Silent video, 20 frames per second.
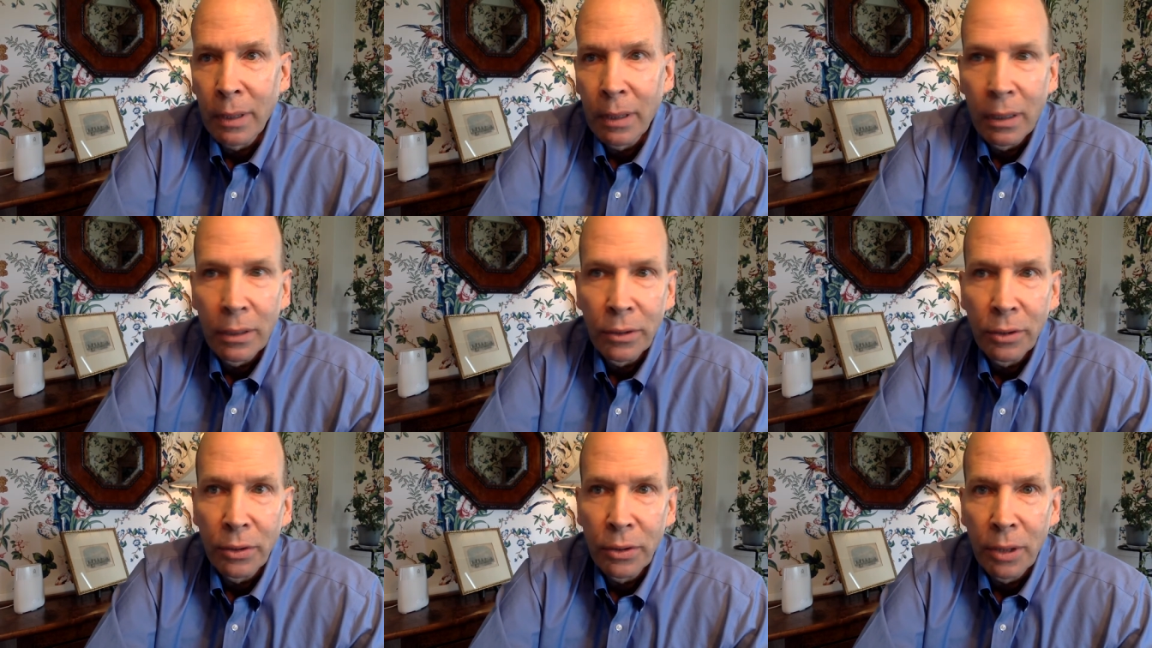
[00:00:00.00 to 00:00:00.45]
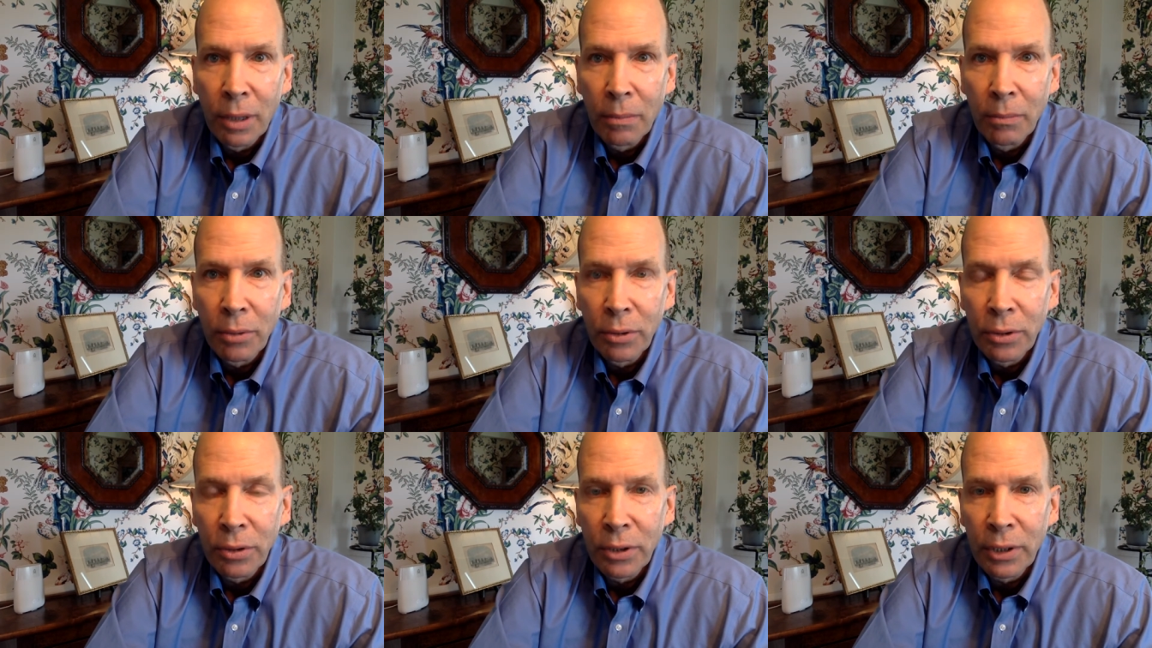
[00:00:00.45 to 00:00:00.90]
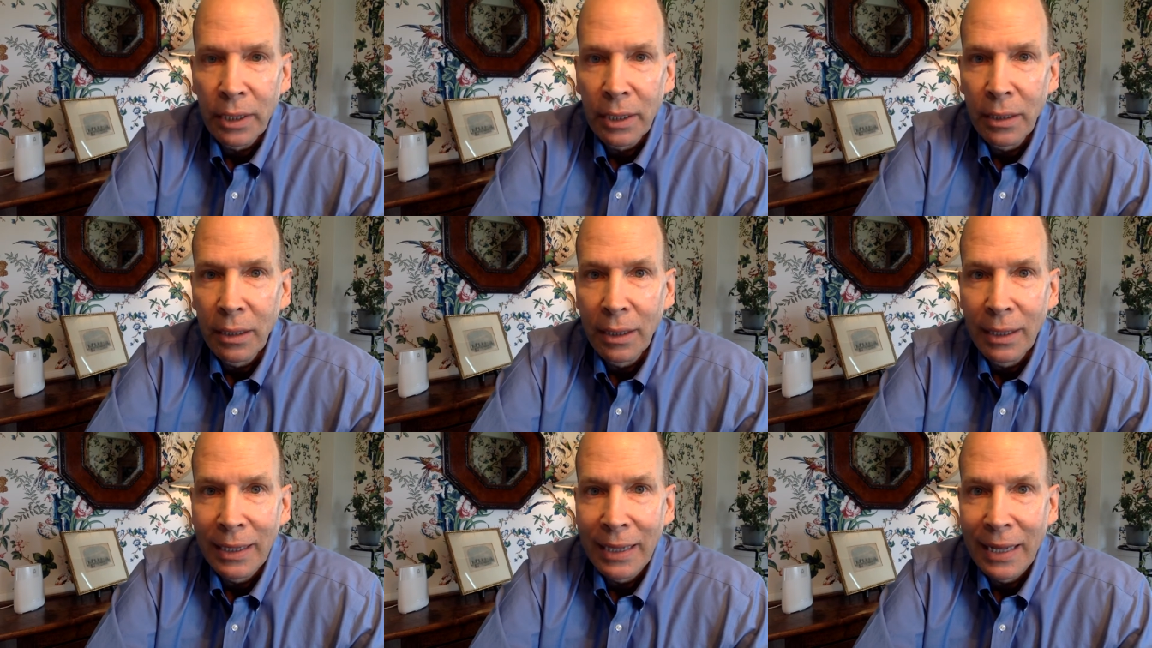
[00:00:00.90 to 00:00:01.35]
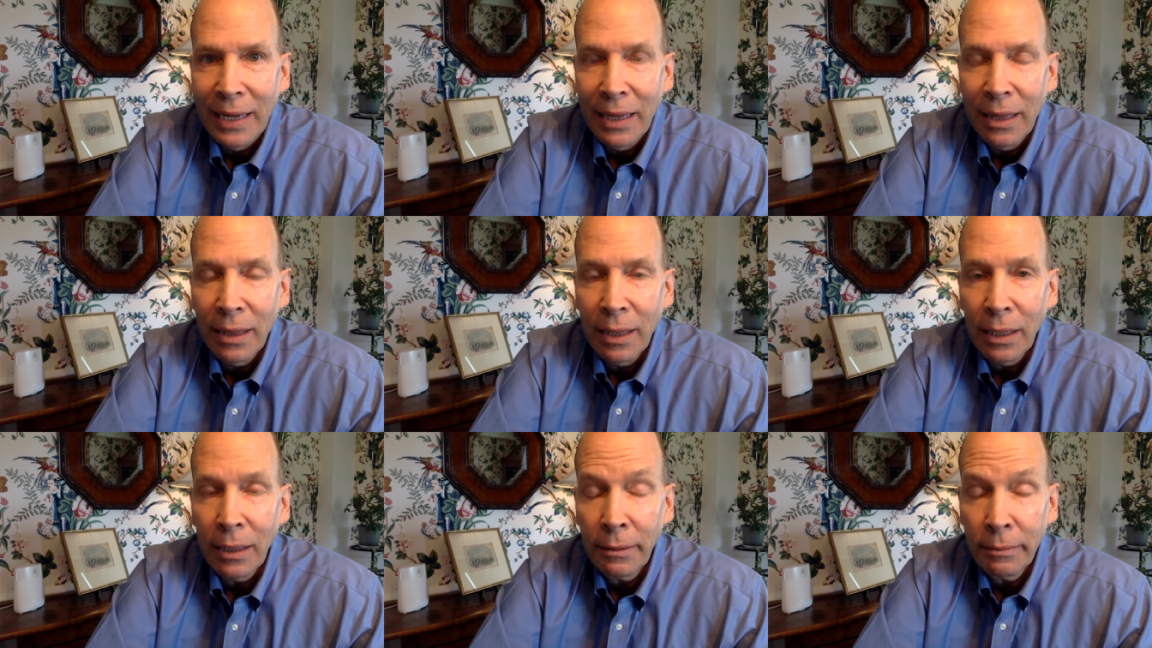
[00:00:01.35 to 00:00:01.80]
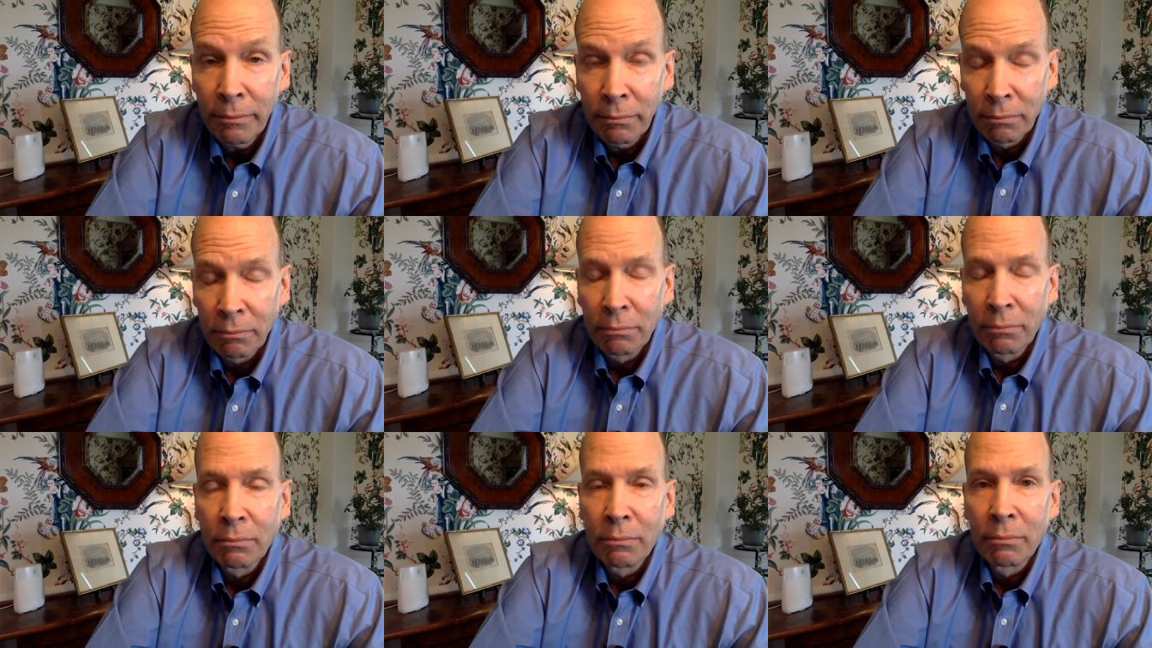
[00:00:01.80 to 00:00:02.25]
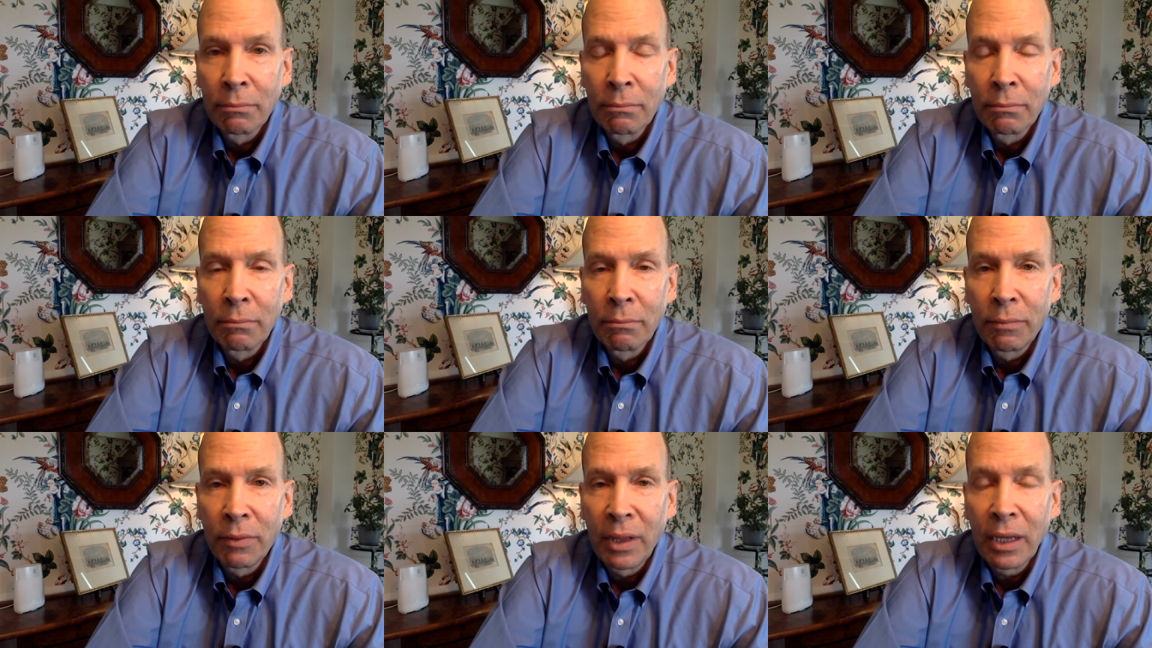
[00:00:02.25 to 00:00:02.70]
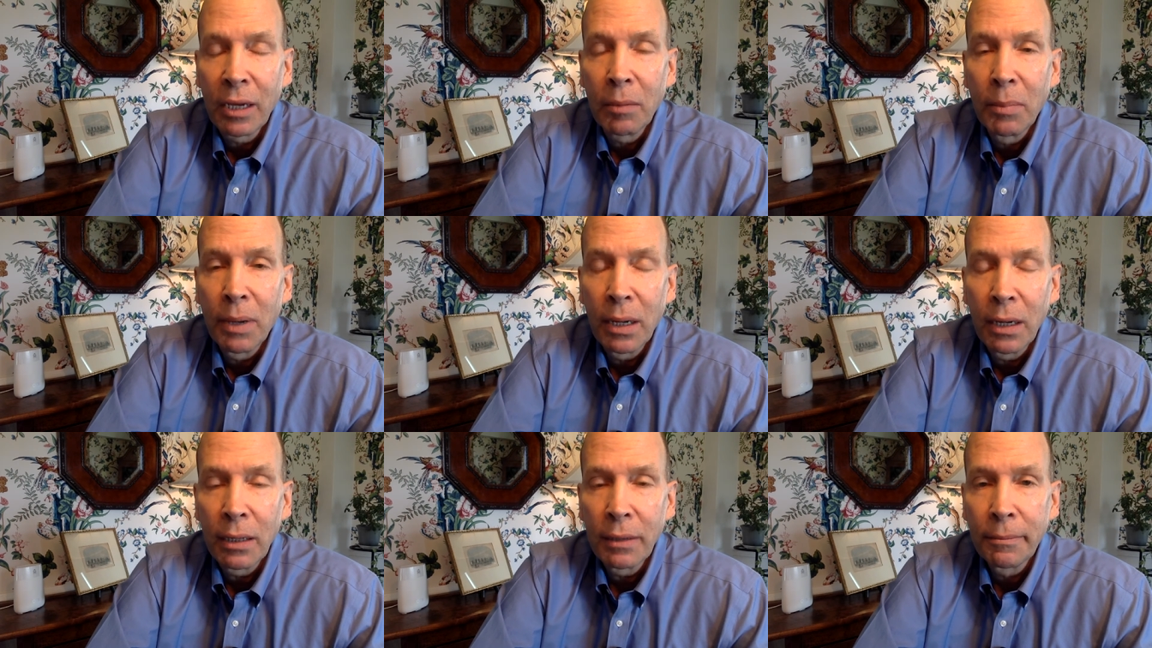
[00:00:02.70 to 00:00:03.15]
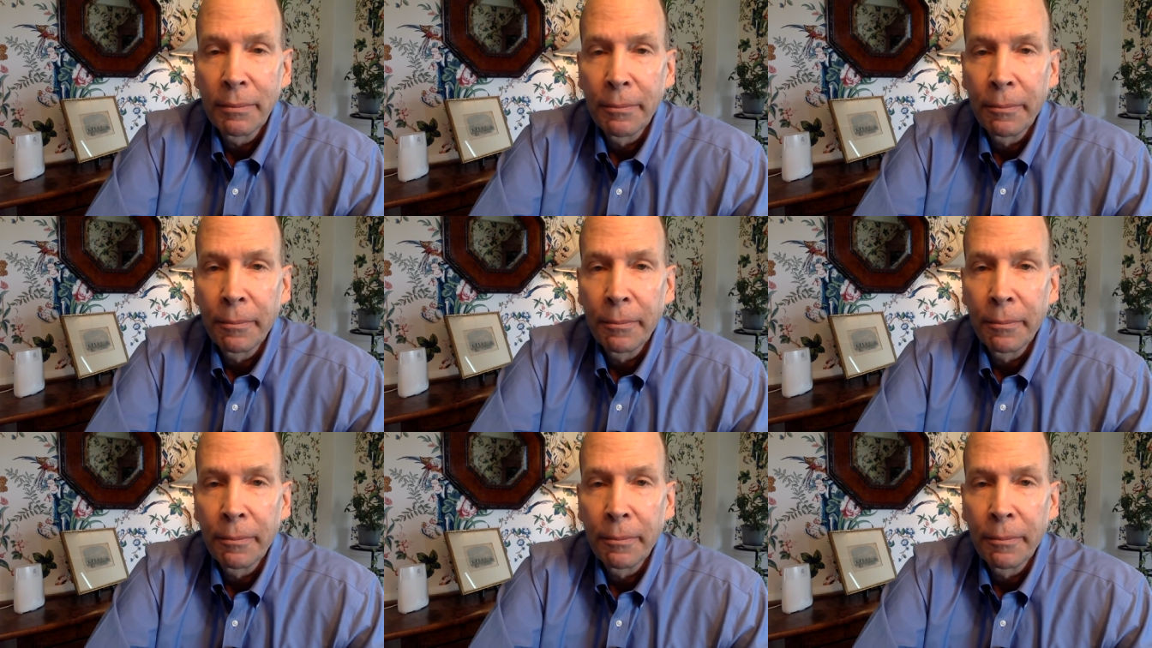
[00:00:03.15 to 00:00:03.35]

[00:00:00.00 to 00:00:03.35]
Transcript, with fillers: Are your numbers signaling anything? Think about it.